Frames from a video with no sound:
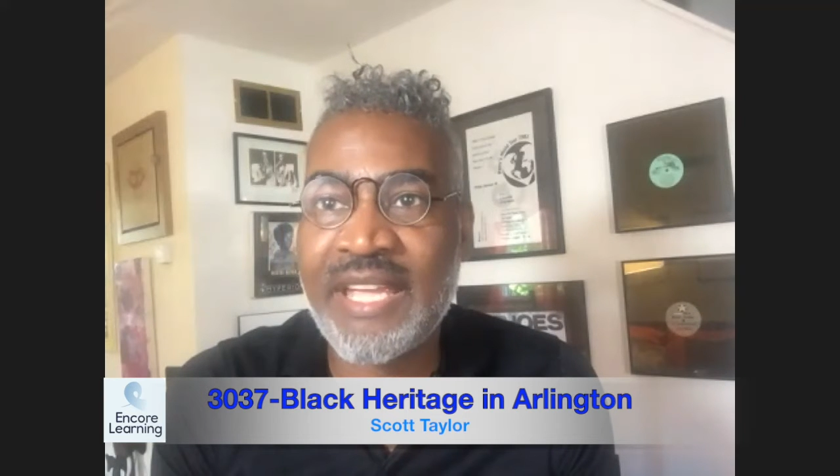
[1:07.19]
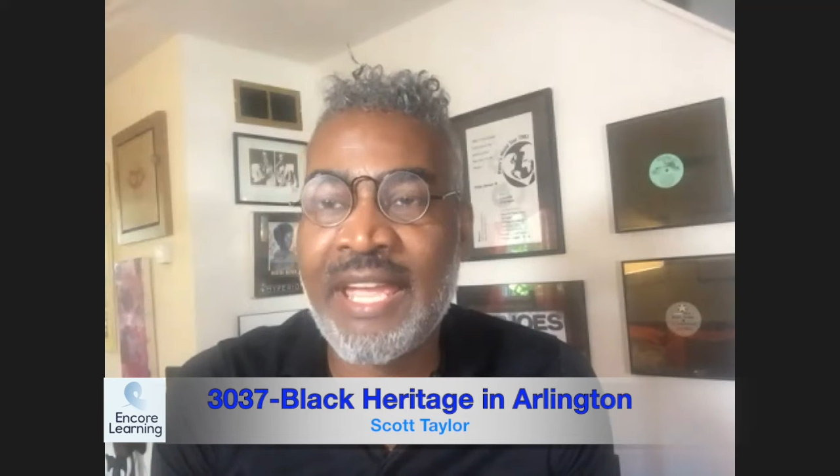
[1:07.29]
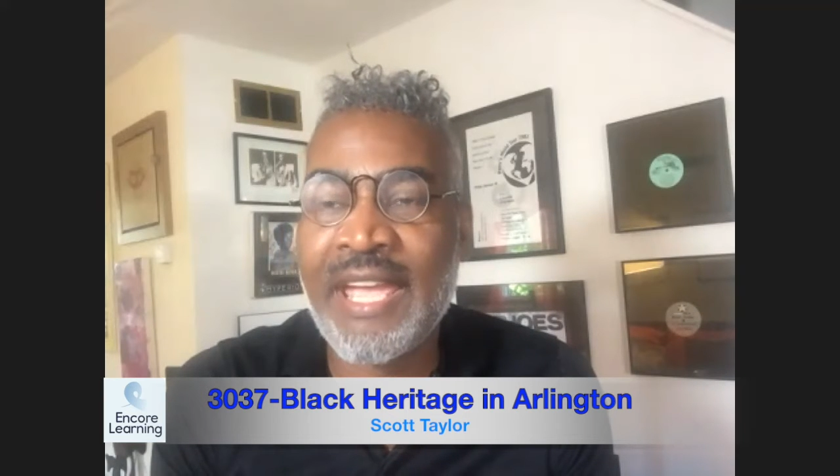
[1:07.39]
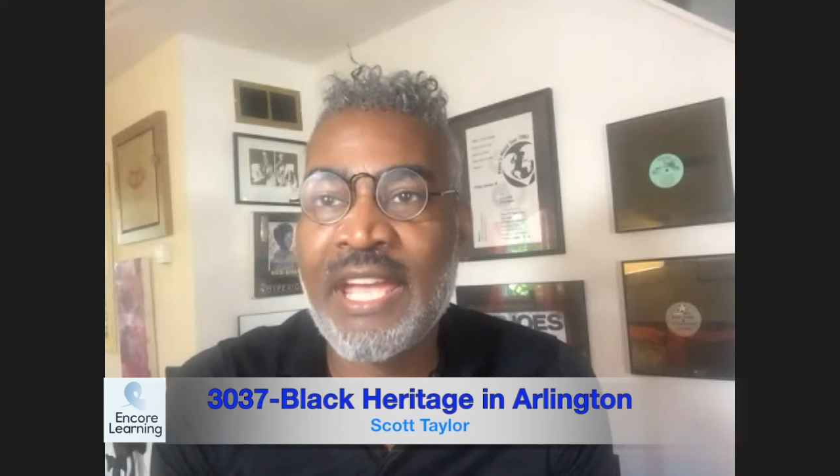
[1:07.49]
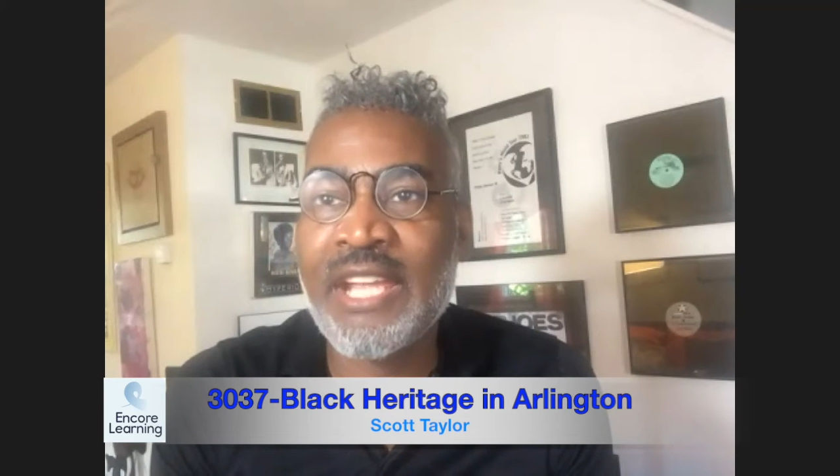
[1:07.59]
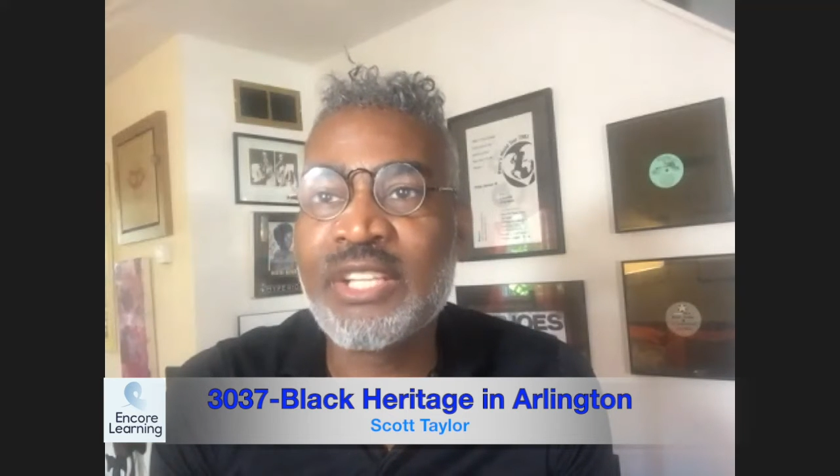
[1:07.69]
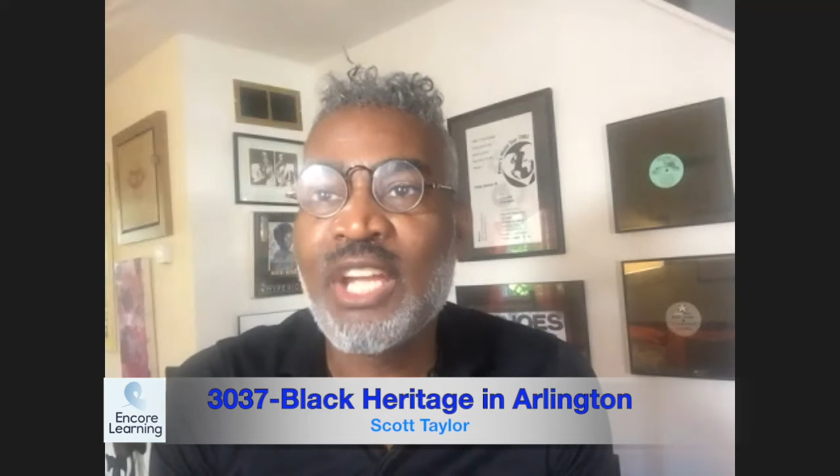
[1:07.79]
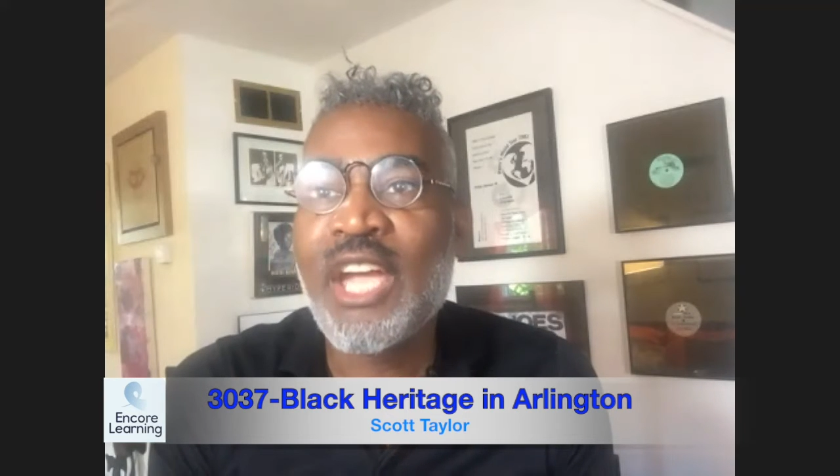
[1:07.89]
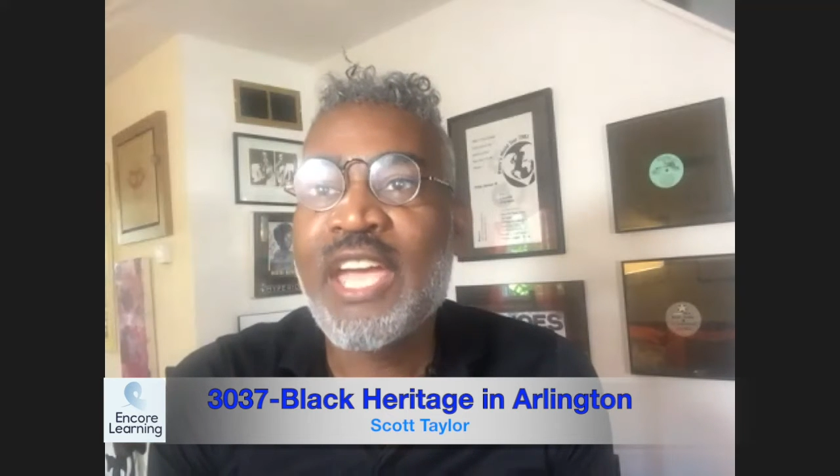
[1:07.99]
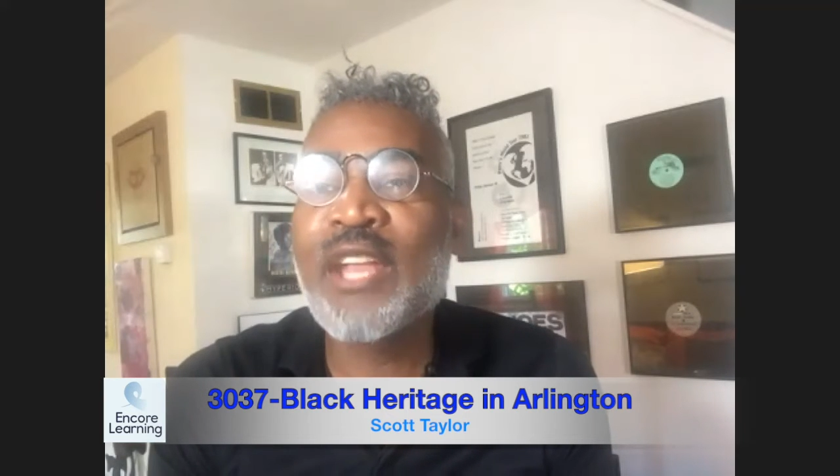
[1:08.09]
and
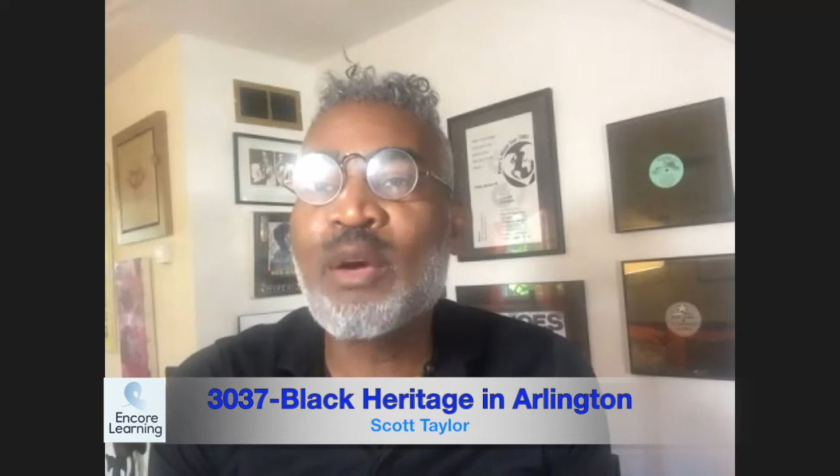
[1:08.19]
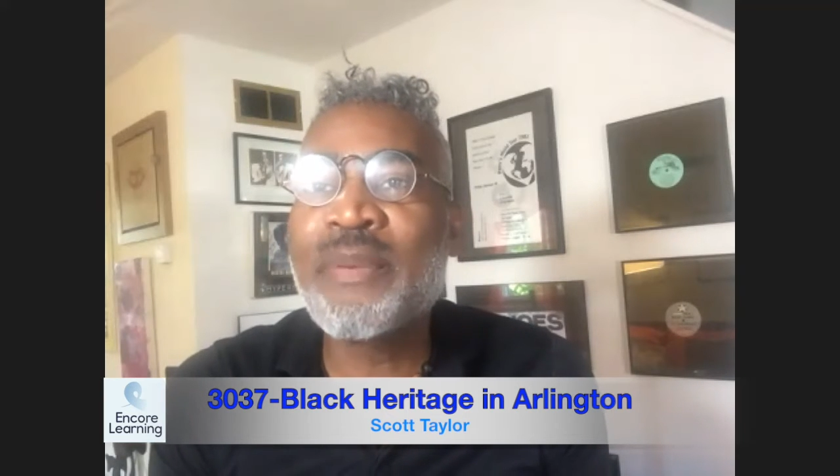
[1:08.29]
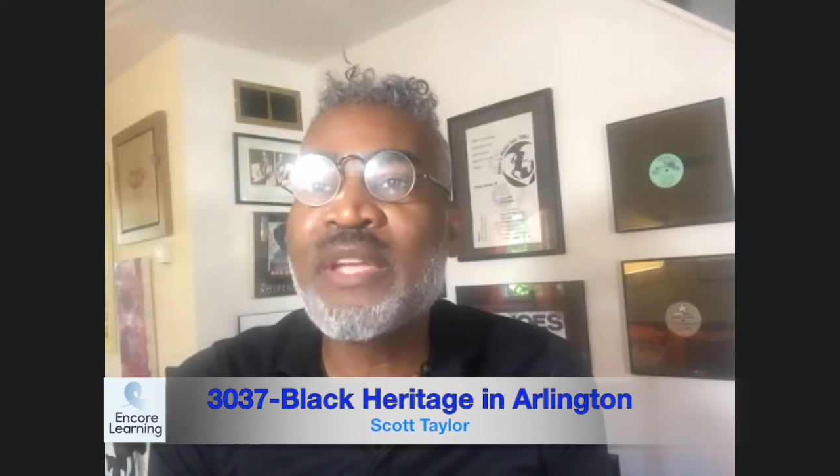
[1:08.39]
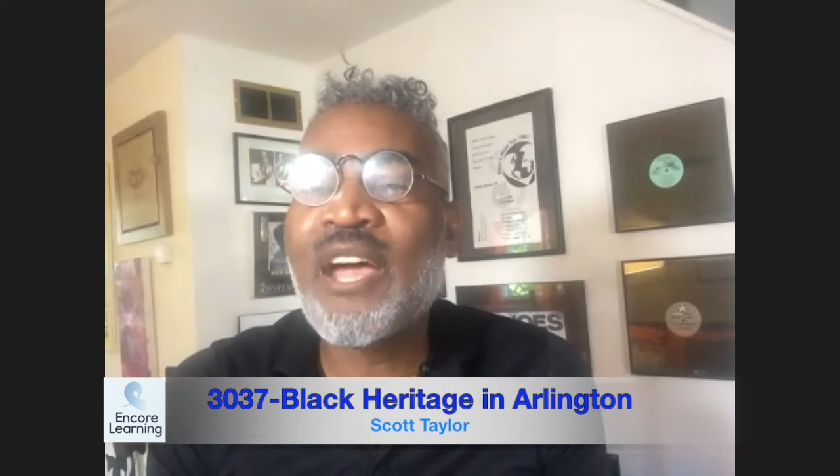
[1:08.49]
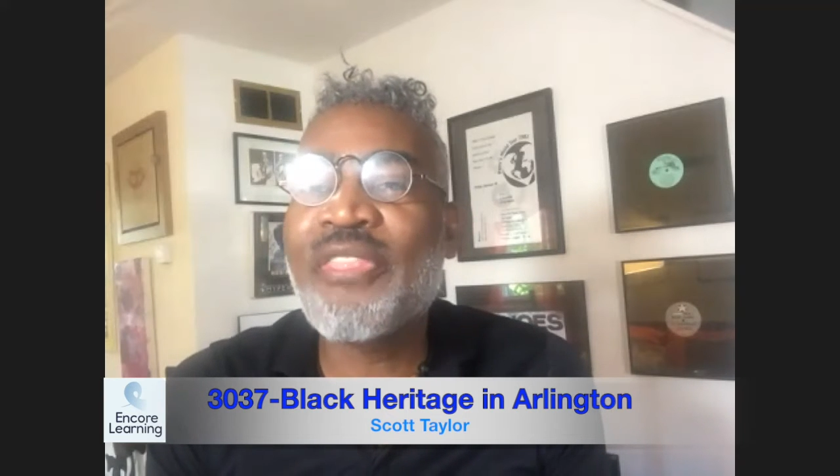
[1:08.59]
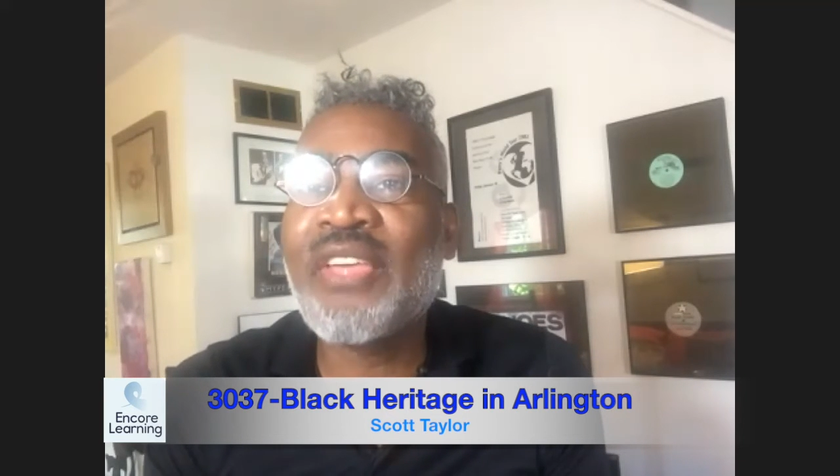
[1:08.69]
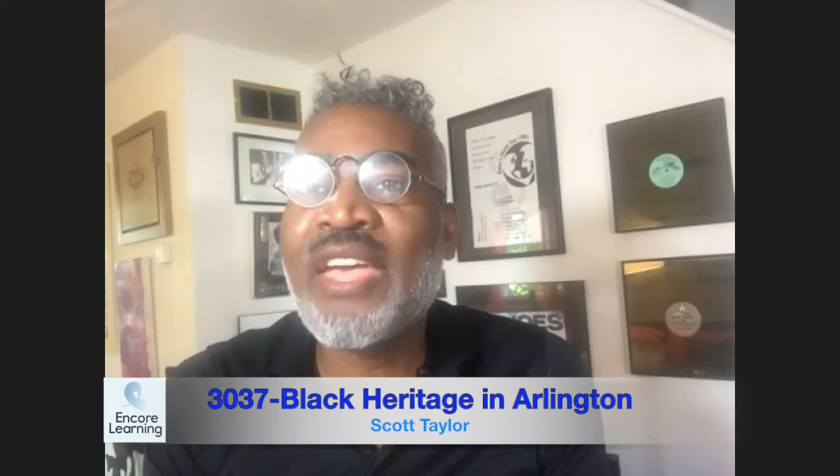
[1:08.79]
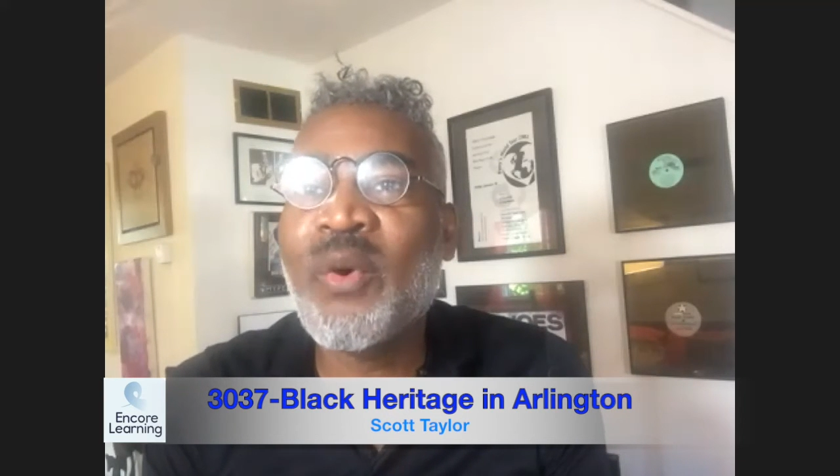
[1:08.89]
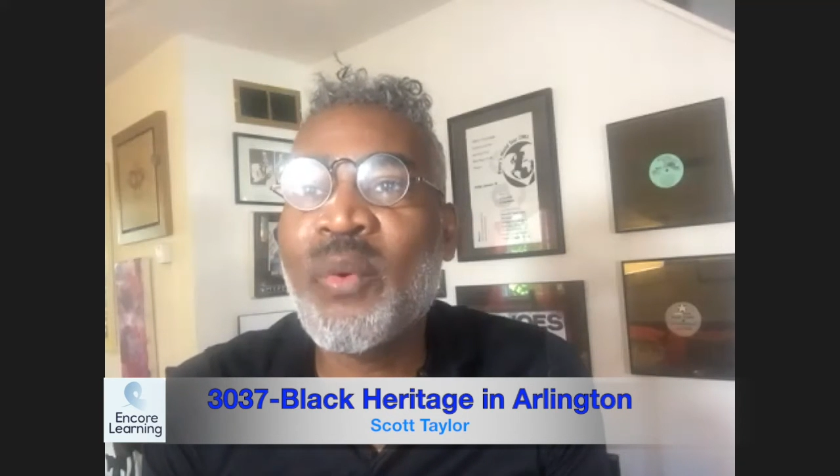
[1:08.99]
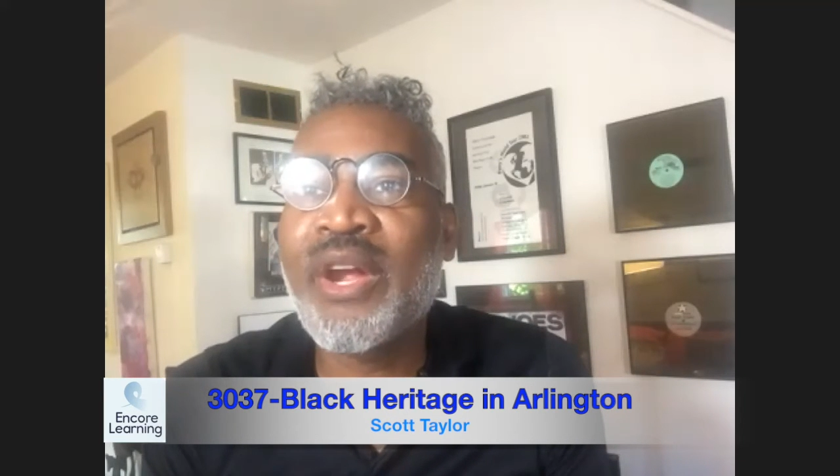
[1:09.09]
it'll be a
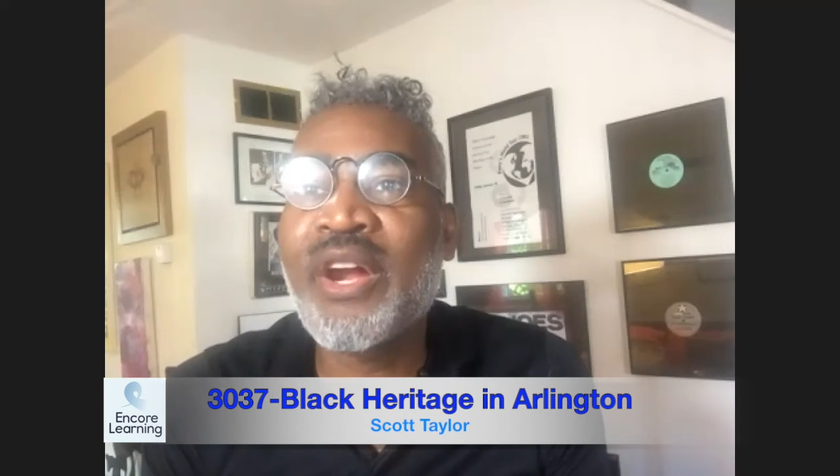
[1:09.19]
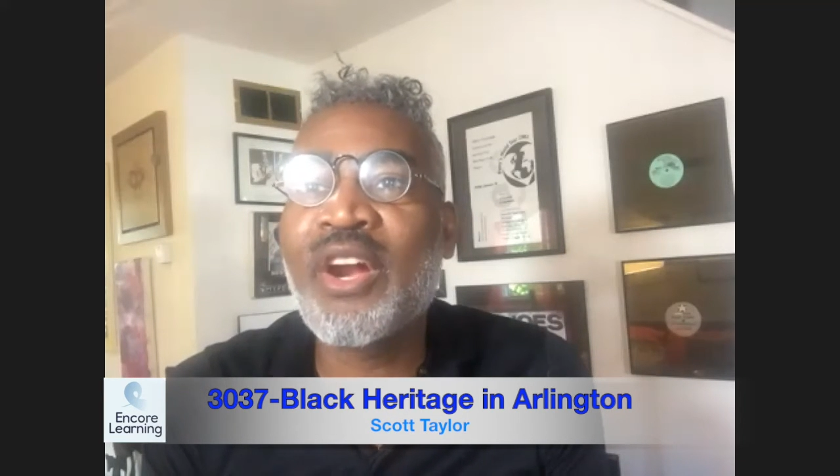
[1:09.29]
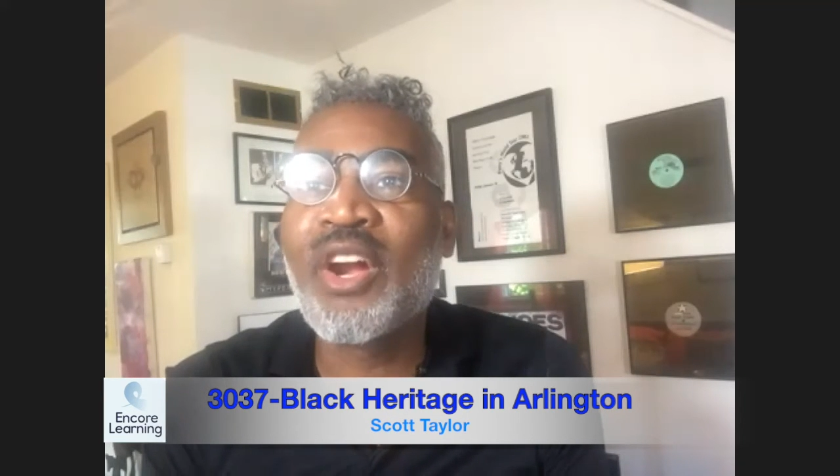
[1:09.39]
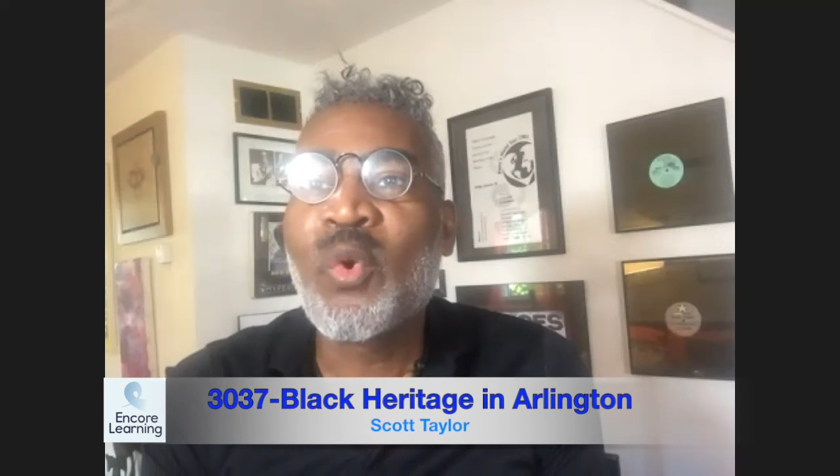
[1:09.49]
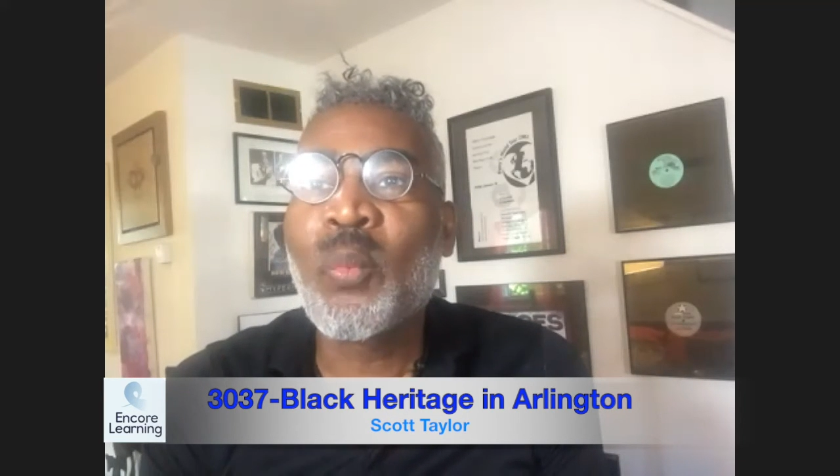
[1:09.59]
thing where